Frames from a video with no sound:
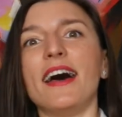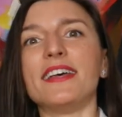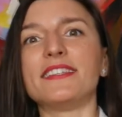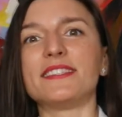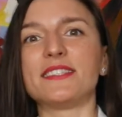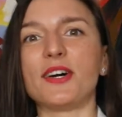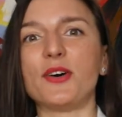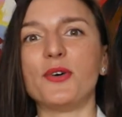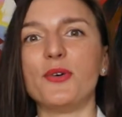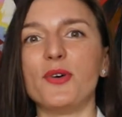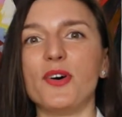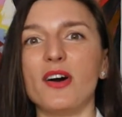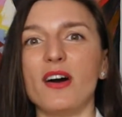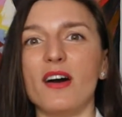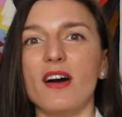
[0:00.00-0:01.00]

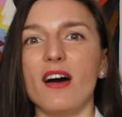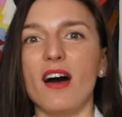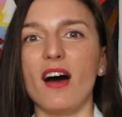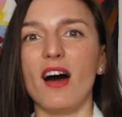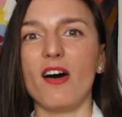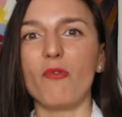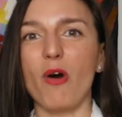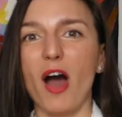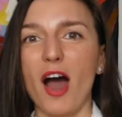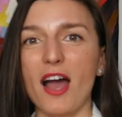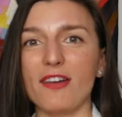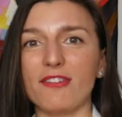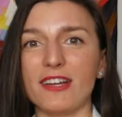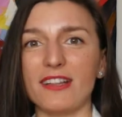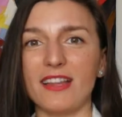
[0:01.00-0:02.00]
So
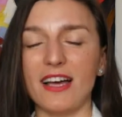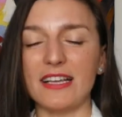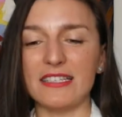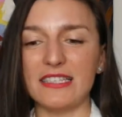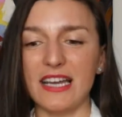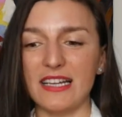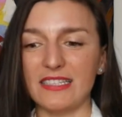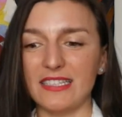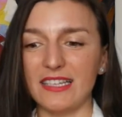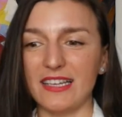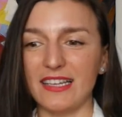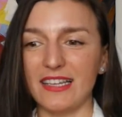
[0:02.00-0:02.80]
I realized that